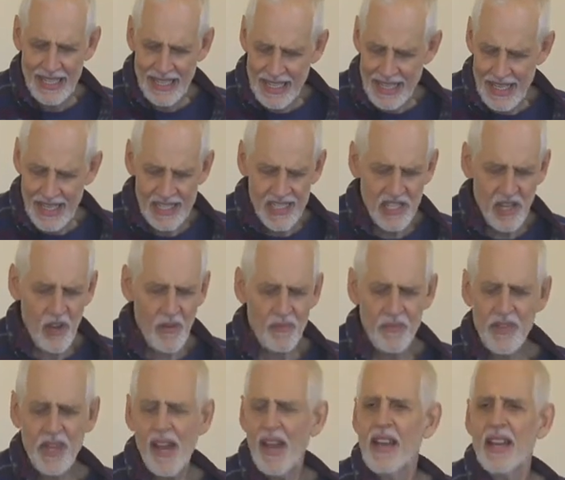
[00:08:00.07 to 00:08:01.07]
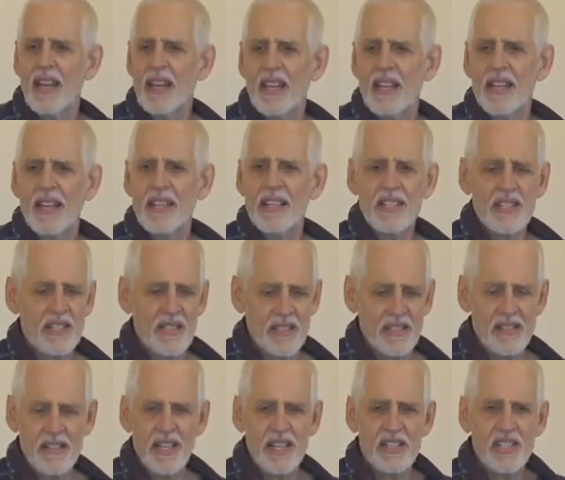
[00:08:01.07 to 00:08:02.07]
Yeah. So yeah,
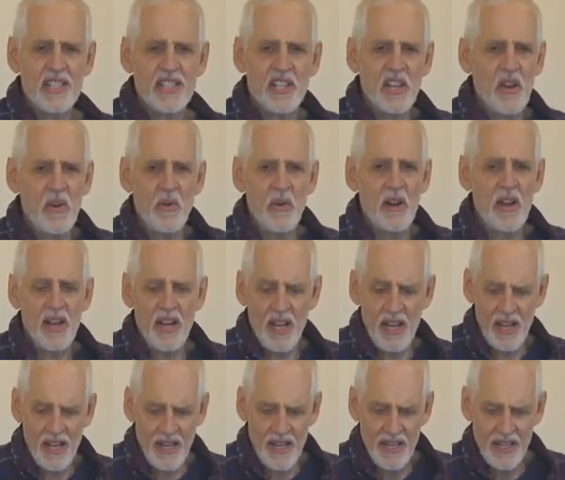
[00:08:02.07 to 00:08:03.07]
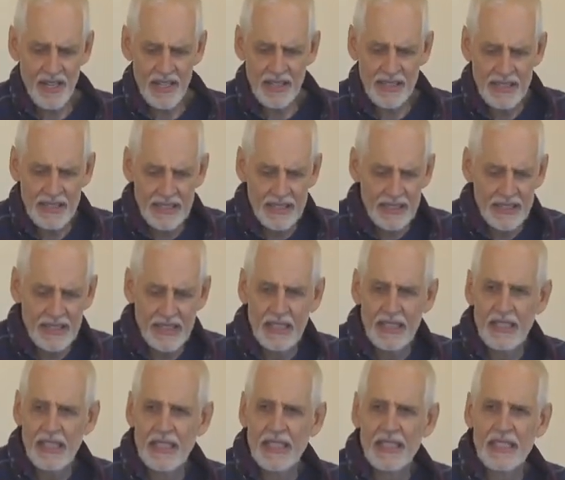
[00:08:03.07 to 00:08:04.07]
it's it's so. Uh,
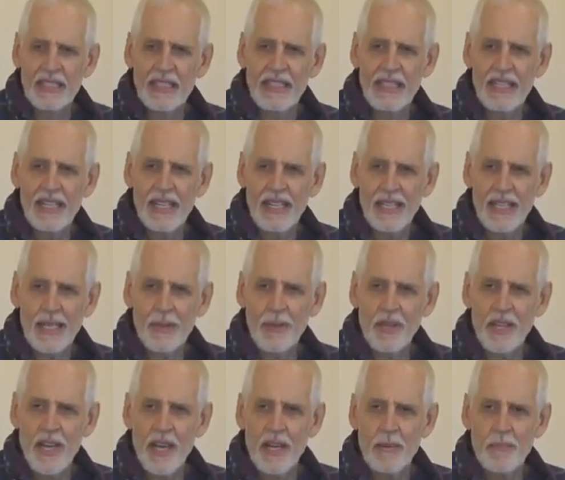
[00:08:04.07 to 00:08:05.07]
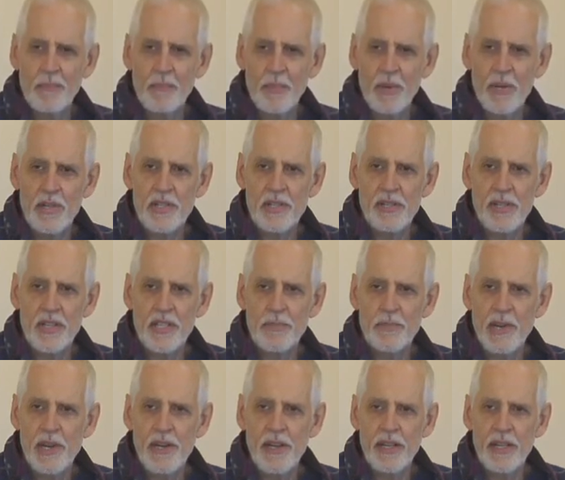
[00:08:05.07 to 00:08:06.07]
yeah, and without a personal
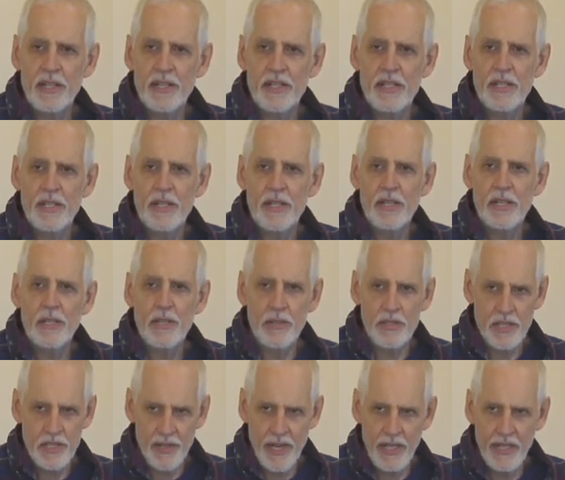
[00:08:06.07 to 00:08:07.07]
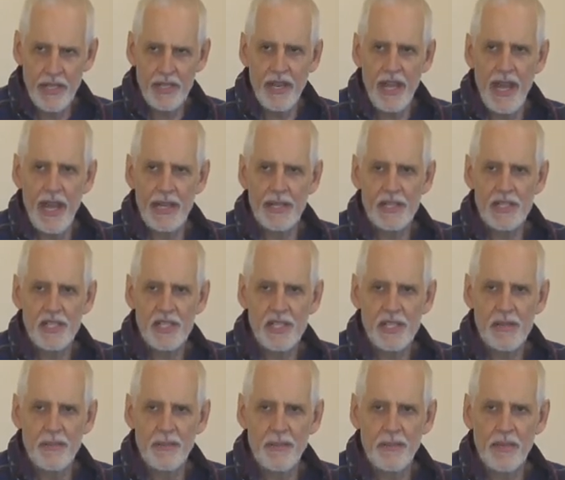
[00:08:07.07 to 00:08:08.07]
experience, you strain at
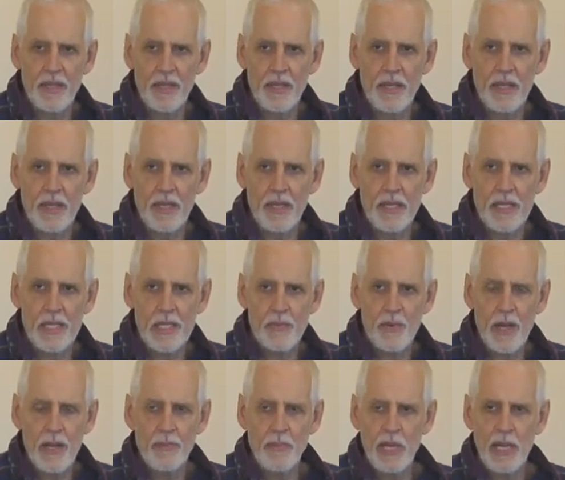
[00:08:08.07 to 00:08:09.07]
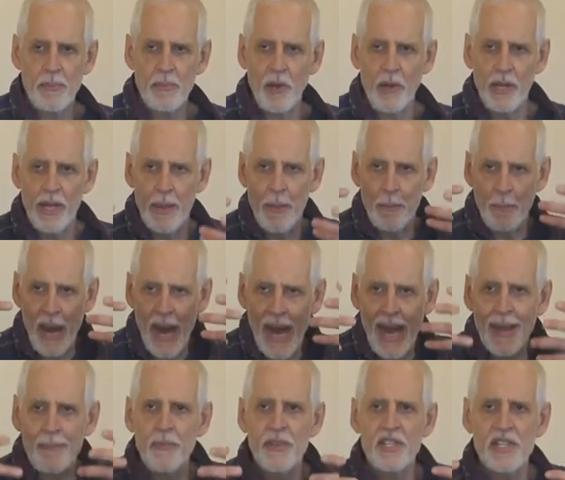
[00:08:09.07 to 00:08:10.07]
gnats. And this is why people
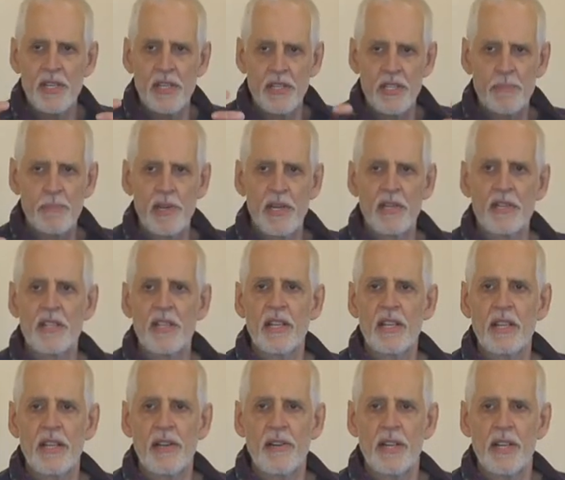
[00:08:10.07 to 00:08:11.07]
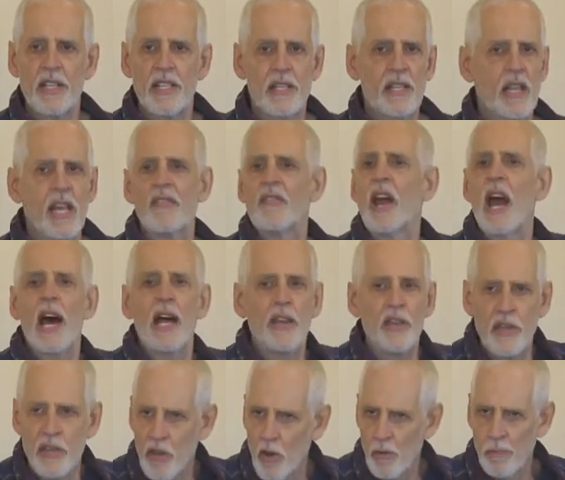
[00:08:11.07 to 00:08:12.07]
imbibe these conspiracy theories. They've
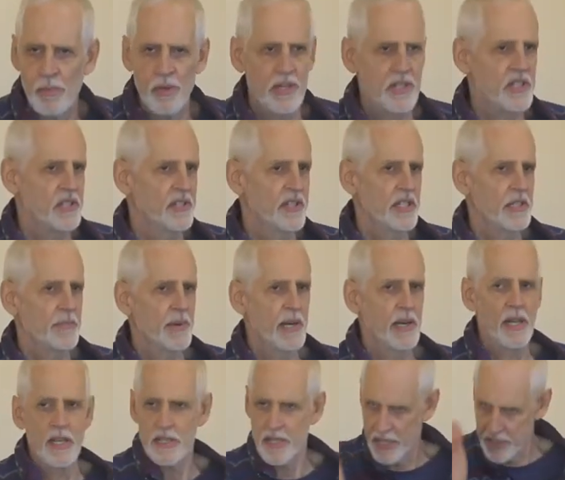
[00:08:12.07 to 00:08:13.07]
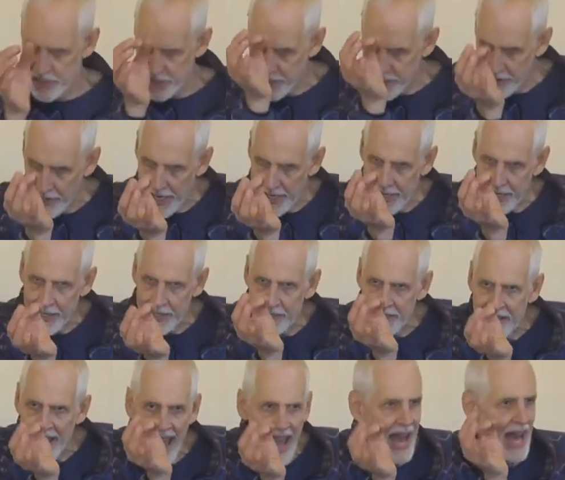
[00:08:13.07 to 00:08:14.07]
got no personal experience. They strain at a
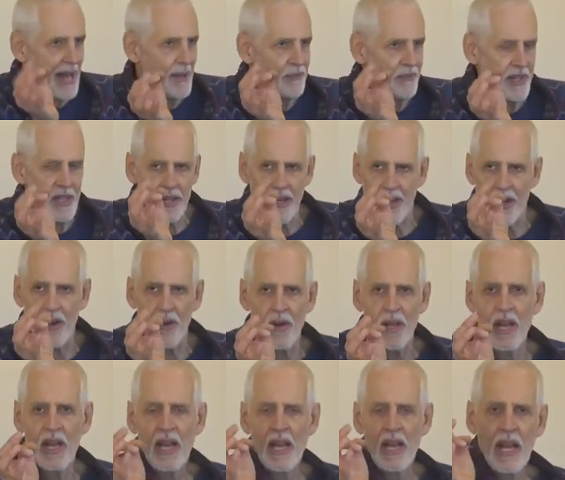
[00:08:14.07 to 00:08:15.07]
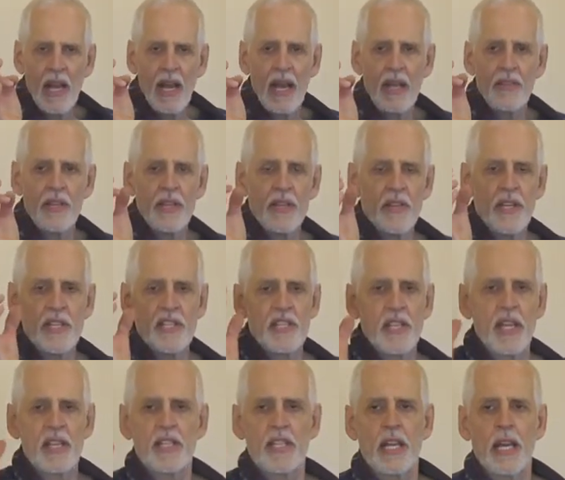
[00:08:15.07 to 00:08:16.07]
gnat, you know. These
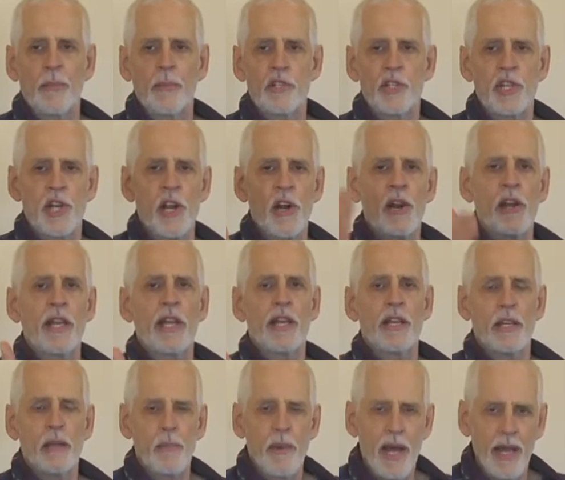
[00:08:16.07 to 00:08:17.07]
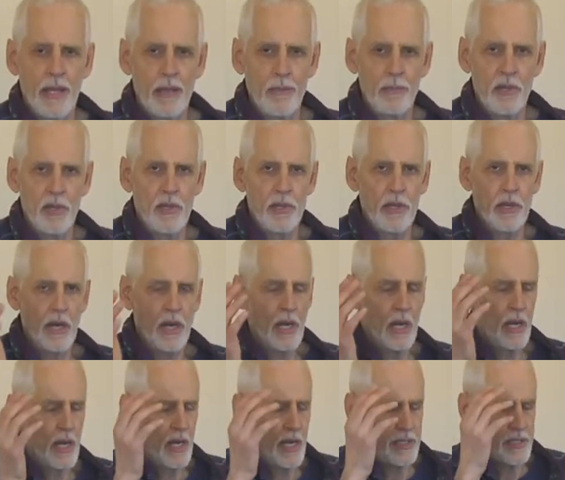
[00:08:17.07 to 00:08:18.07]
things keep churning into my computer.
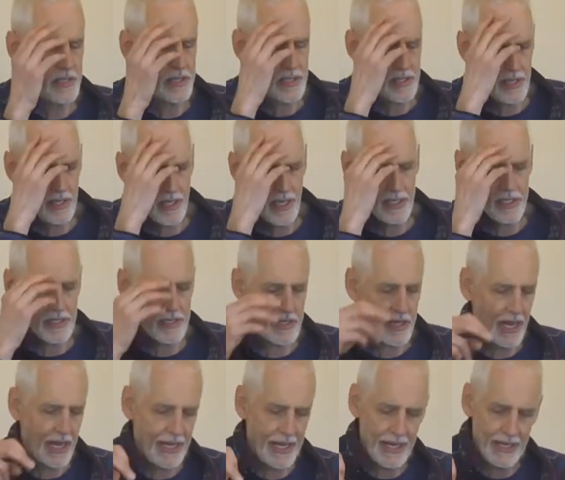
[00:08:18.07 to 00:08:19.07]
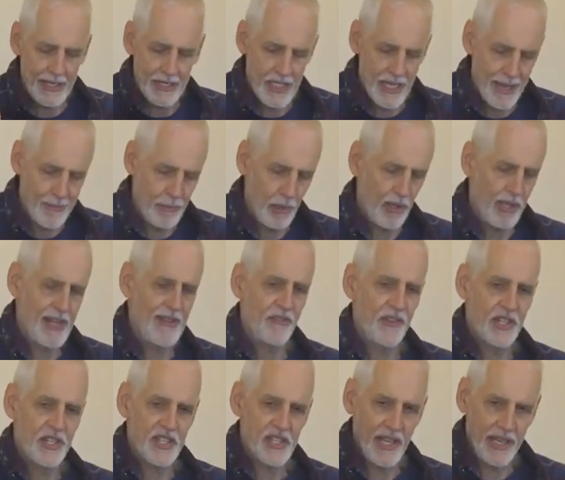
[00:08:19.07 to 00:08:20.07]
Oh, I just think, I just, I, I believe
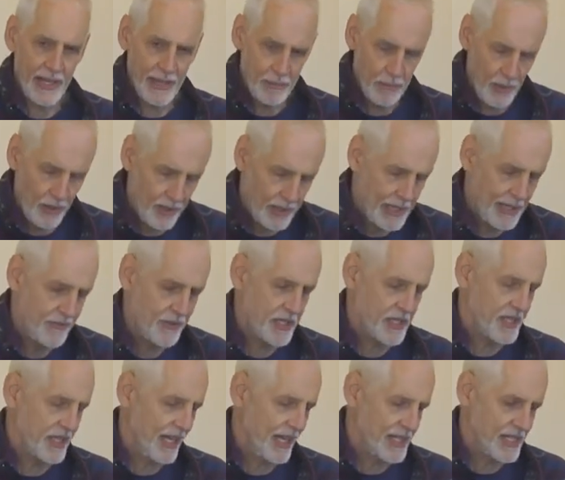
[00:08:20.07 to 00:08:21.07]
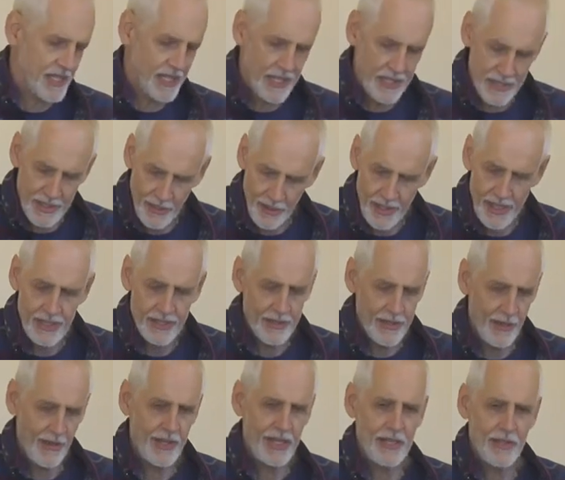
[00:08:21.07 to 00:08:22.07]
this thing. I believe this thing. I just hit delete,
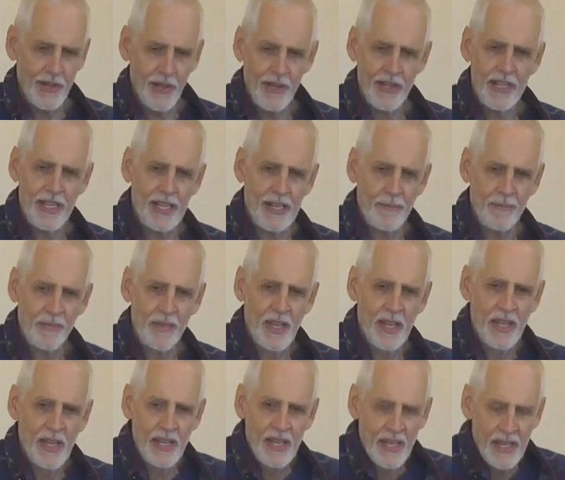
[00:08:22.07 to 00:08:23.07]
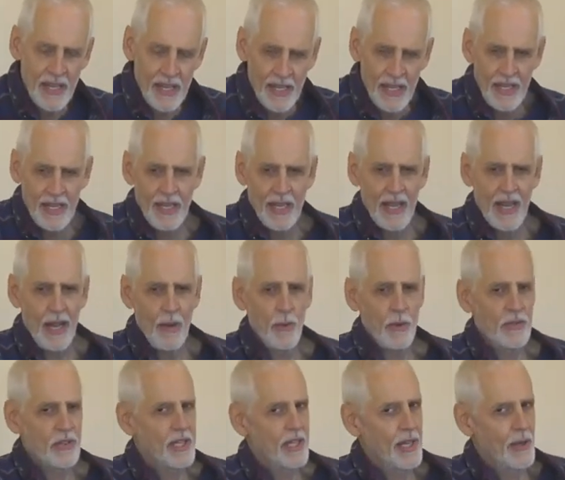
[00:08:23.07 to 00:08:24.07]
delete, delete. I
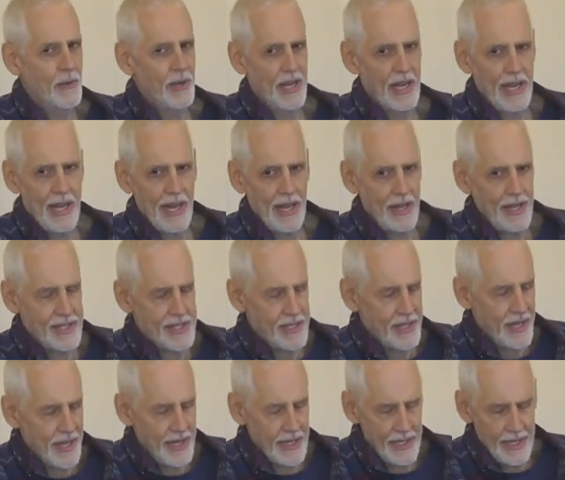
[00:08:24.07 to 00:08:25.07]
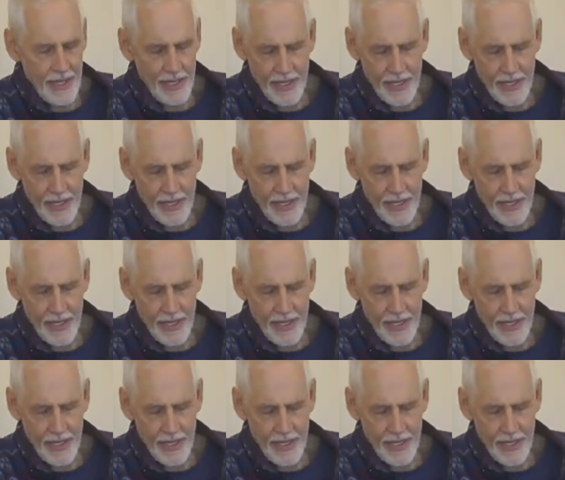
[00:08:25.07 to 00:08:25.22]
won't tell you what I got last night.